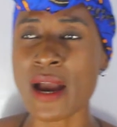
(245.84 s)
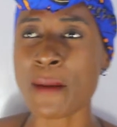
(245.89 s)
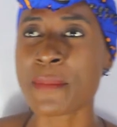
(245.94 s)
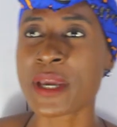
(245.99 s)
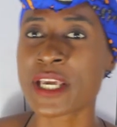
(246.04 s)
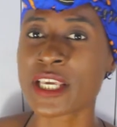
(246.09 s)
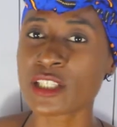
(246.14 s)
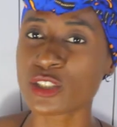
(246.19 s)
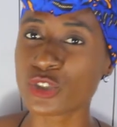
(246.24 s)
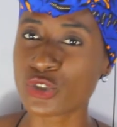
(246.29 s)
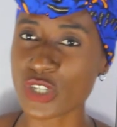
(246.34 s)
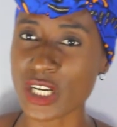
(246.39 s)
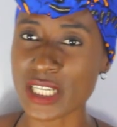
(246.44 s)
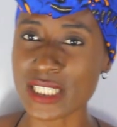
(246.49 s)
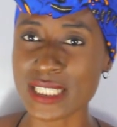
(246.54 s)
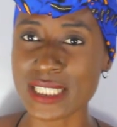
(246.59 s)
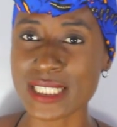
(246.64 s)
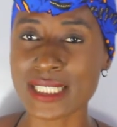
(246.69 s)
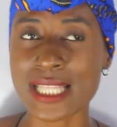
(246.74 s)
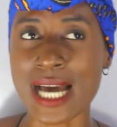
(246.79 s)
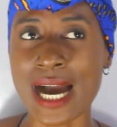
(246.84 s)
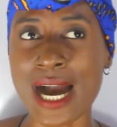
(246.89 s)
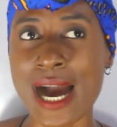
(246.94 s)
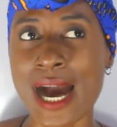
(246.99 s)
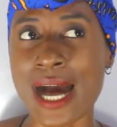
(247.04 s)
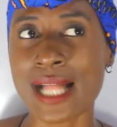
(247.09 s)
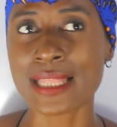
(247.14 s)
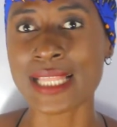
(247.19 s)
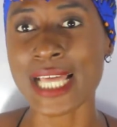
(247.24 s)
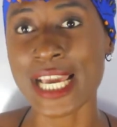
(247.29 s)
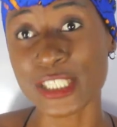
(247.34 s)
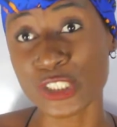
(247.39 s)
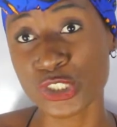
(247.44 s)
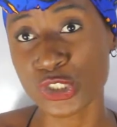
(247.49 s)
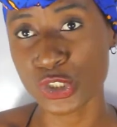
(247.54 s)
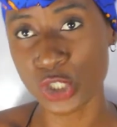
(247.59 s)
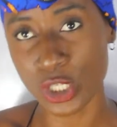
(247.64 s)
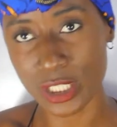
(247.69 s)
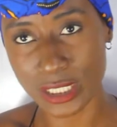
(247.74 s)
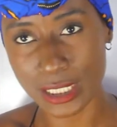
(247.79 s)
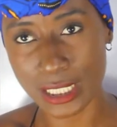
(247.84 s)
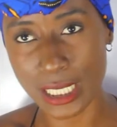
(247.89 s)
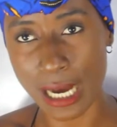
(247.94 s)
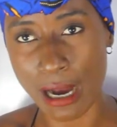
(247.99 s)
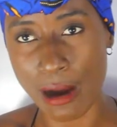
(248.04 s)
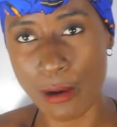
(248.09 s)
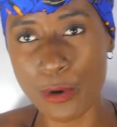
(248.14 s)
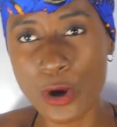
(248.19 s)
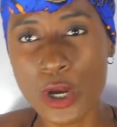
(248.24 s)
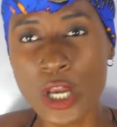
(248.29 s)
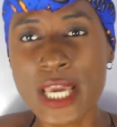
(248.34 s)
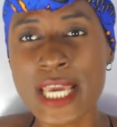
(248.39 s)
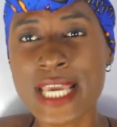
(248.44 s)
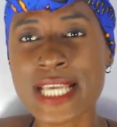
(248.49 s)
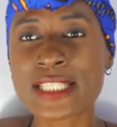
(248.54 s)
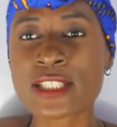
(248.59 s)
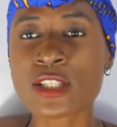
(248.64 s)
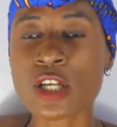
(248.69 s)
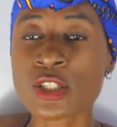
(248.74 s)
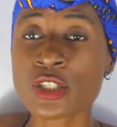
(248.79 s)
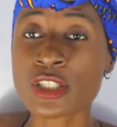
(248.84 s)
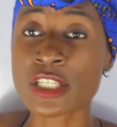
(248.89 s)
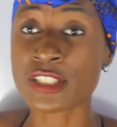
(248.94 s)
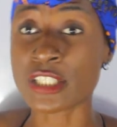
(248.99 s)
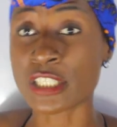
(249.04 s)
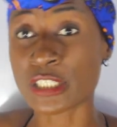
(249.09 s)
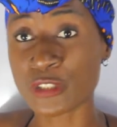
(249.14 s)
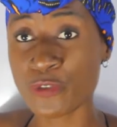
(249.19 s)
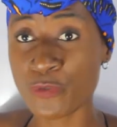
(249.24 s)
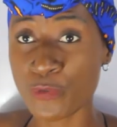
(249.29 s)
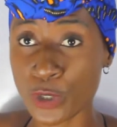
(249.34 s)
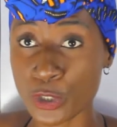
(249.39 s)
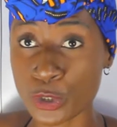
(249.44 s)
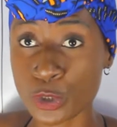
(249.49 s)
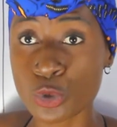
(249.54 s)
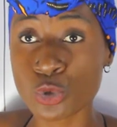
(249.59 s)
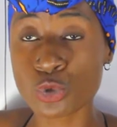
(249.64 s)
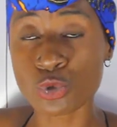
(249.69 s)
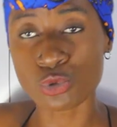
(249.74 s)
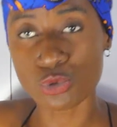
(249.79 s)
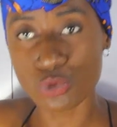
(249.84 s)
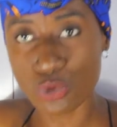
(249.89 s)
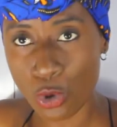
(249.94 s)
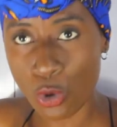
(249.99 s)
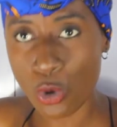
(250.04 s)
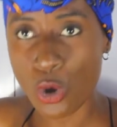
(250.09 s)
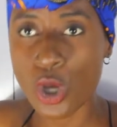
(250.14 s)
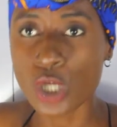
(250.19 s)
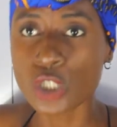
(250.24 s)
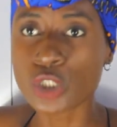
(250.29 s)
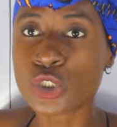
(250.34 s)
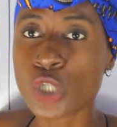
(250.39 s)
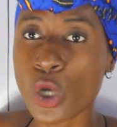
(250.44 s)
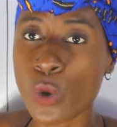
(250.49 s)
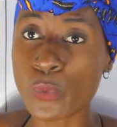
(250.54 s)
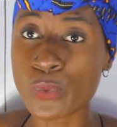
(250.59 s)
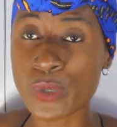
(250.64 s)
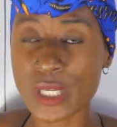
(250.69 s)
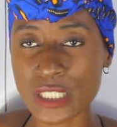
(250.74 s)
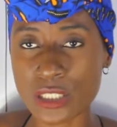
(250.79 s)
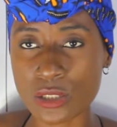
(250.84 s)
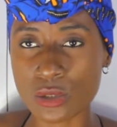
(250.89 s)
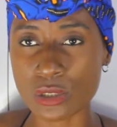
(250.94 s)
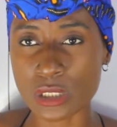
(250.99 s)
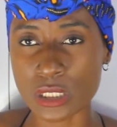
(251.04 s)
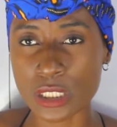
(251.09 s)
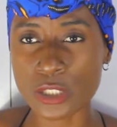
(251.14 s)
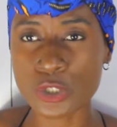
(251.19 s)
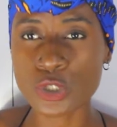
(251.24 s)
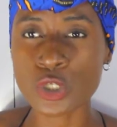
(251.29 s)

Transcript: you are making dresses that are like short gown, it is also necessary for you to know your waist to knee.